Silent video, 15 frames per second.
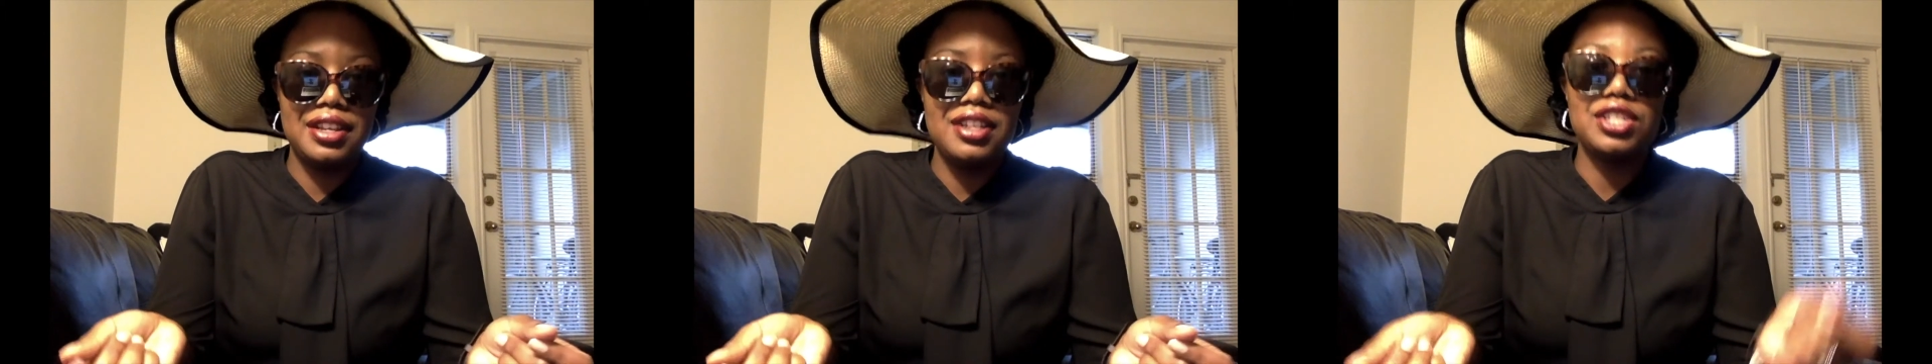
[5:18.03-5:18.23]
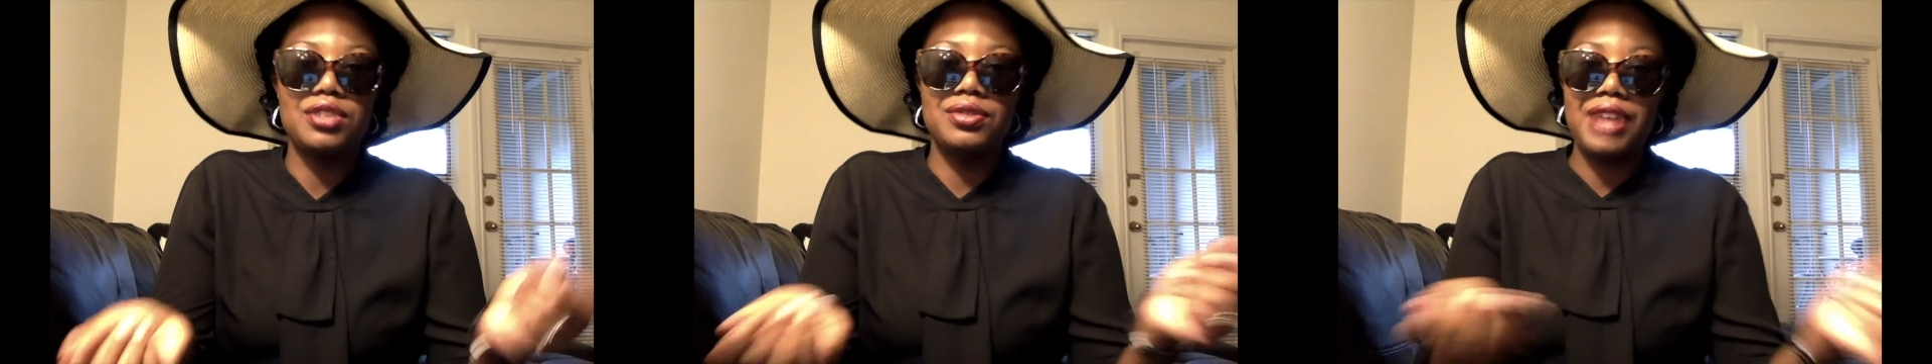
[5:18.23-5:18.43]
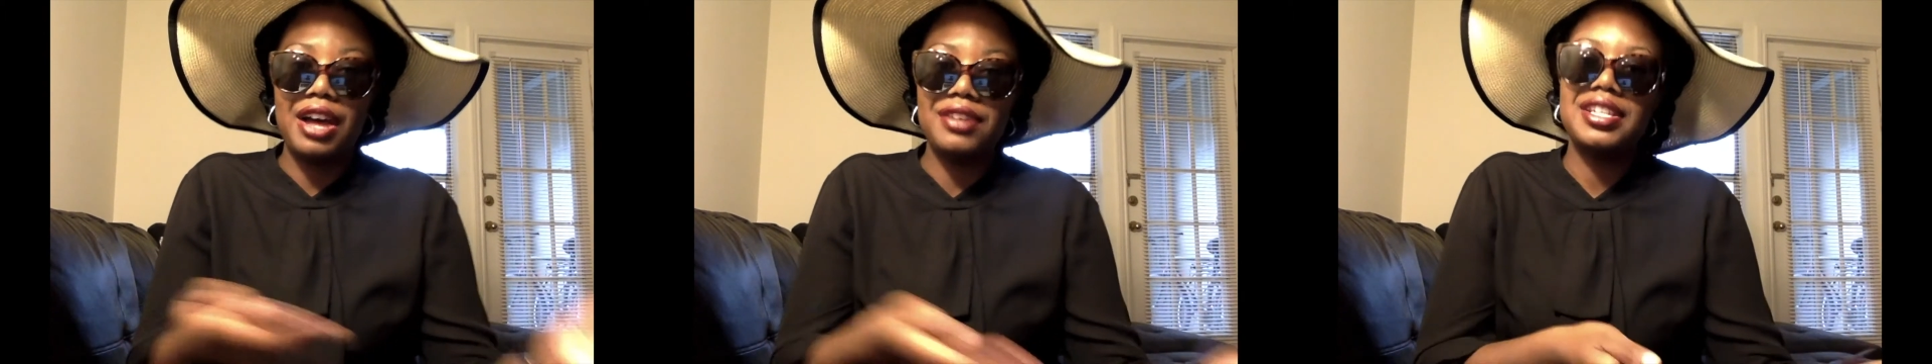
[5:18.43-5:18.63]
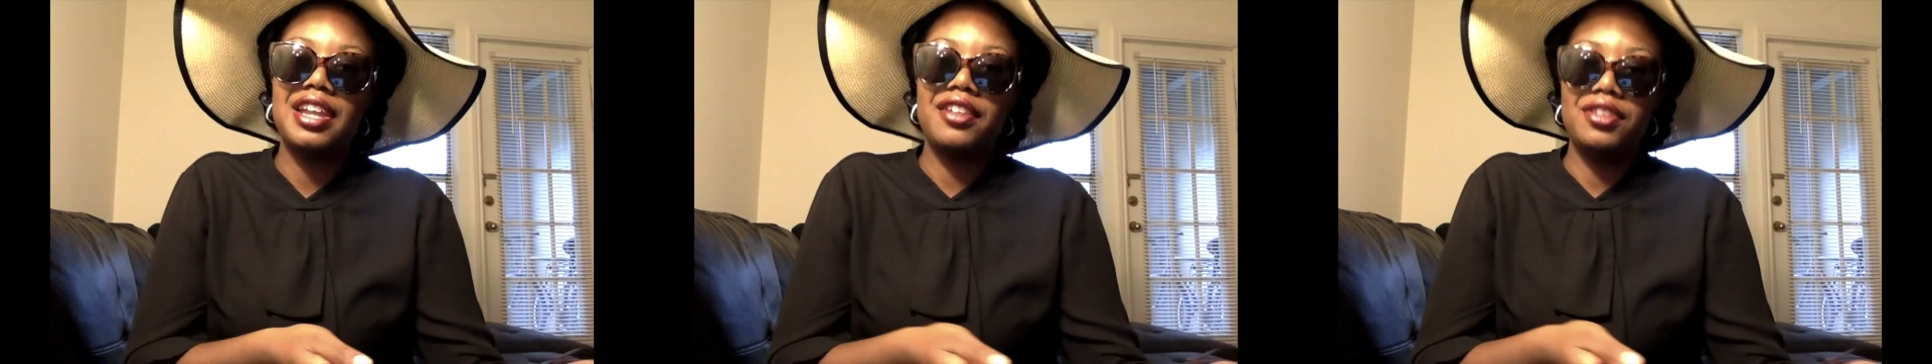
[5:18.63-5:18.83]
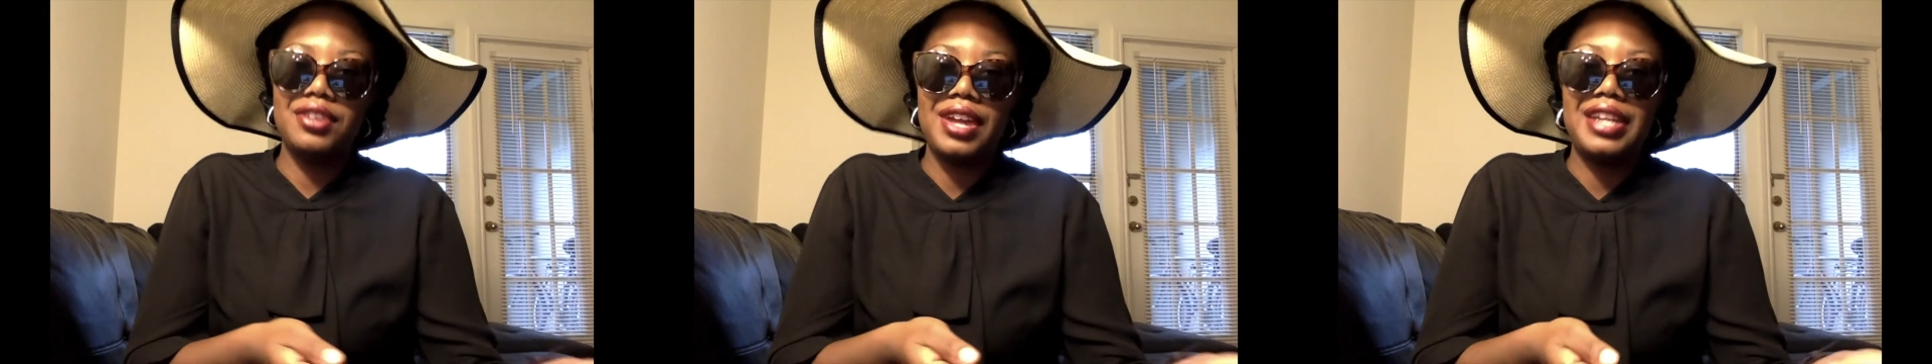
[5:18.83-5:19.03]
So outside
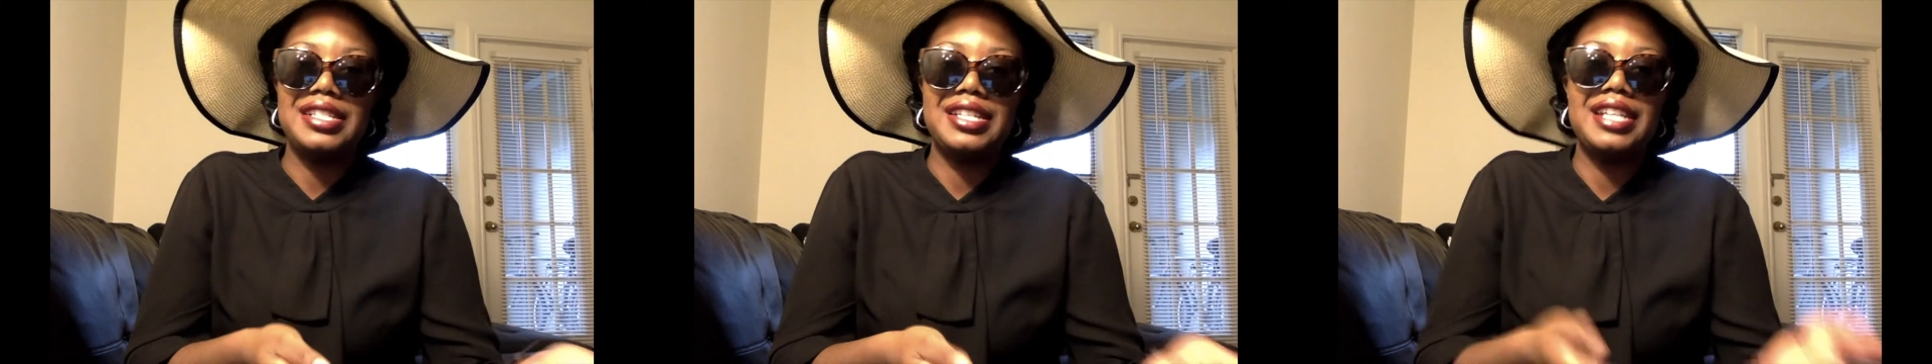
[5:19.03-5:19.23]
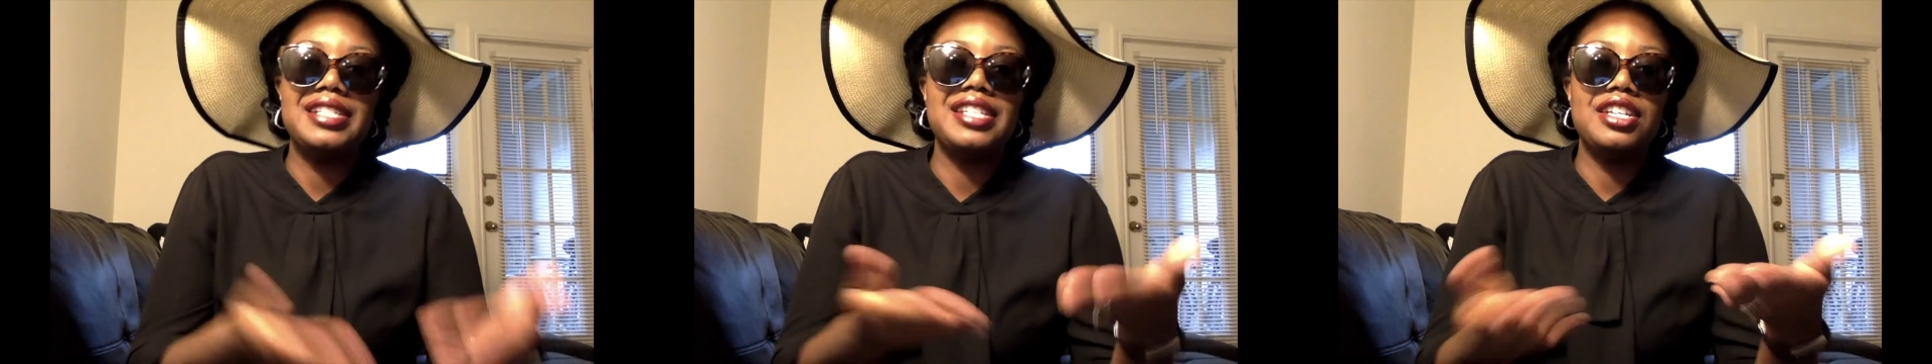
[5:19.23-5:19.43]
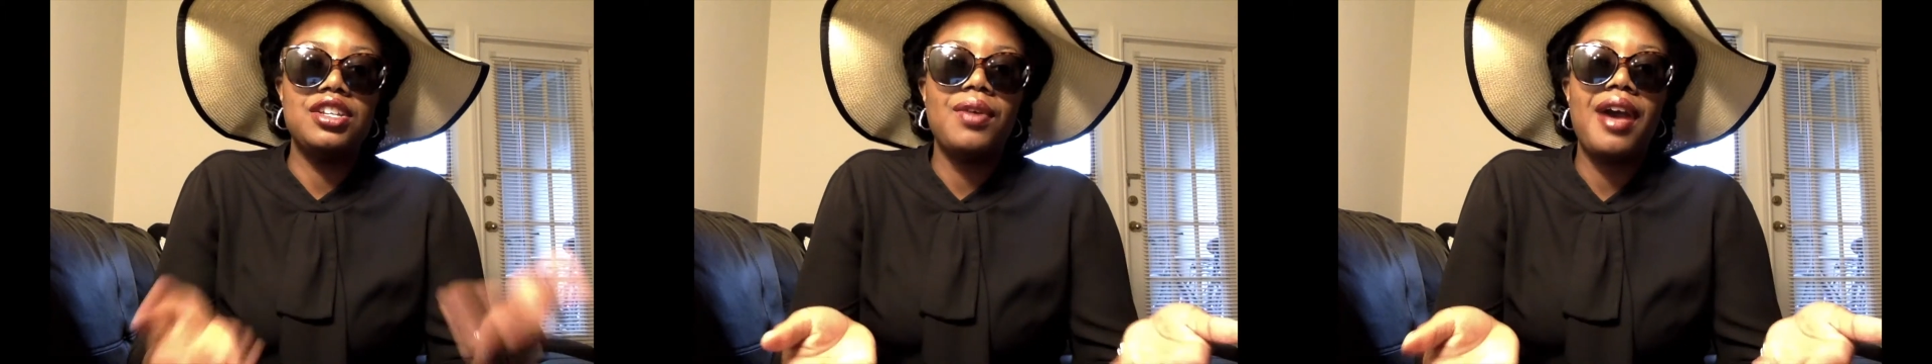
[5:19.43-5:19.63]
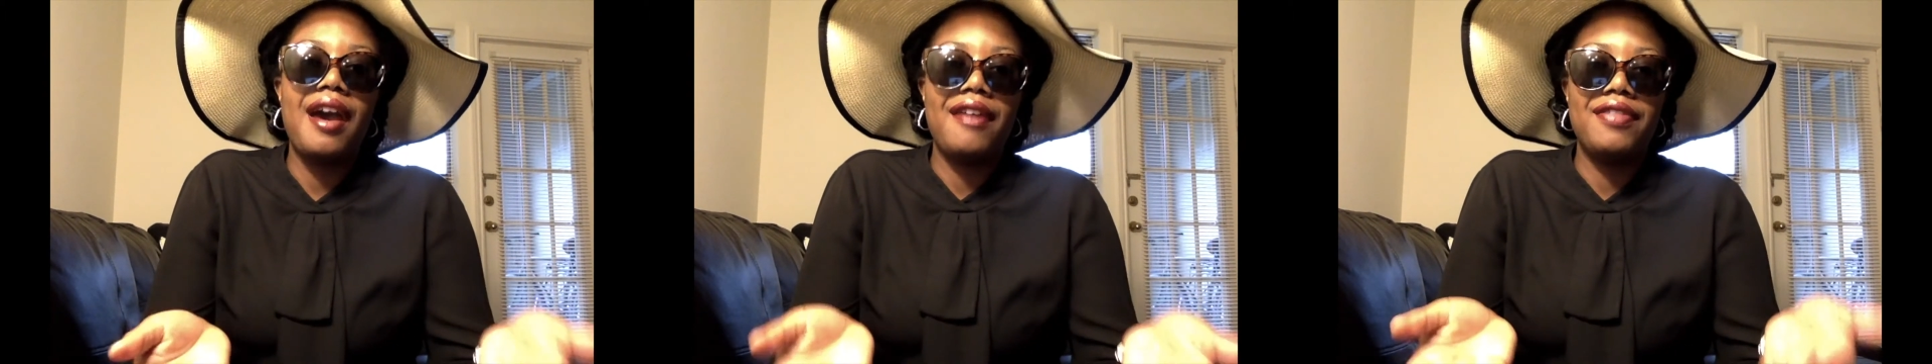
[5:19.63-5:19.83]
the United States, they don't have